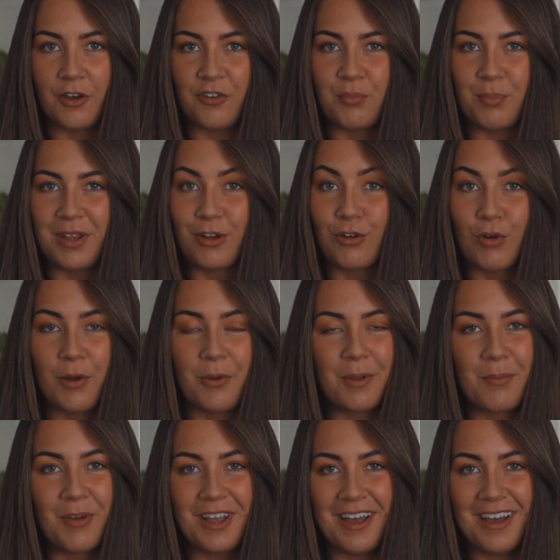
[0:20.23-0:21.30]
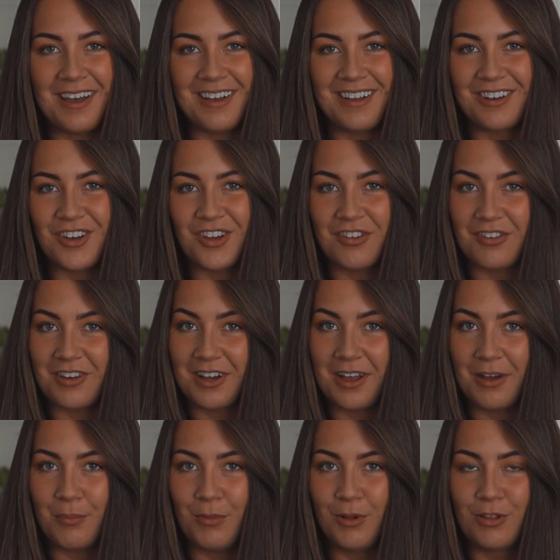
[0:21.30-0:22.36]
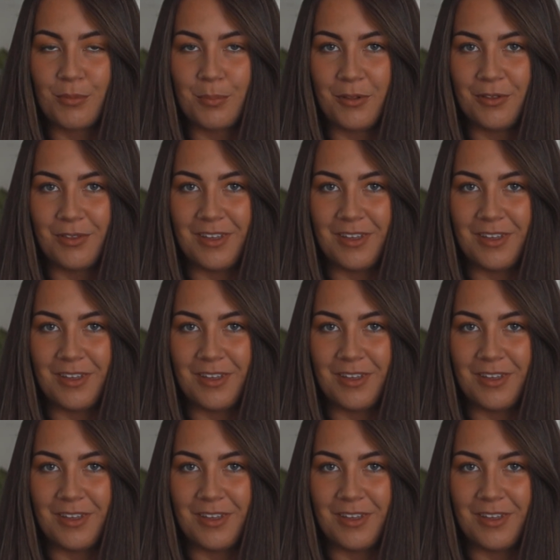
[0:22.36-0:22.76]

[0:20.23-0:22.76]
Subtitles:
I've been growing my hair and testing out multiple